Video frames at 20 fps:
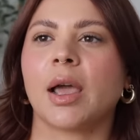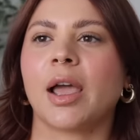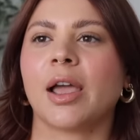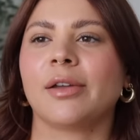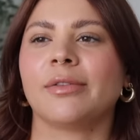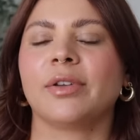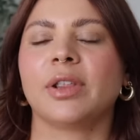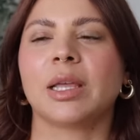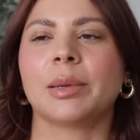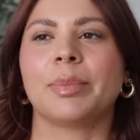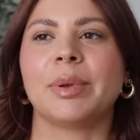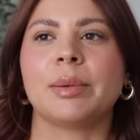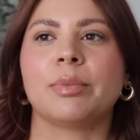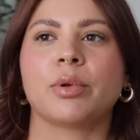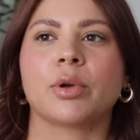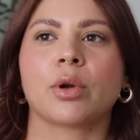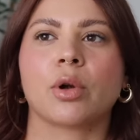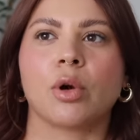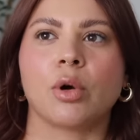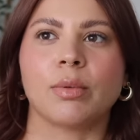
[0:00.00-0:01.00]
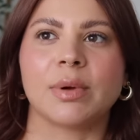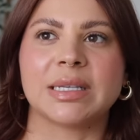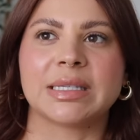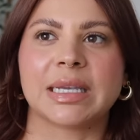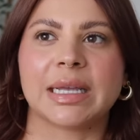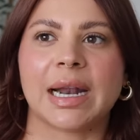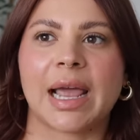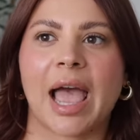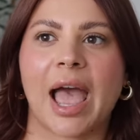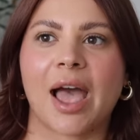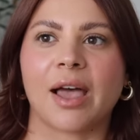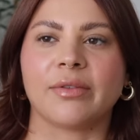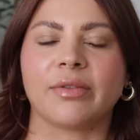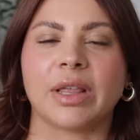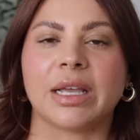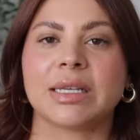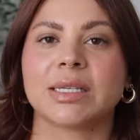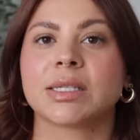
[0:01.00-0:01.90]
I feel like people are always gonna have like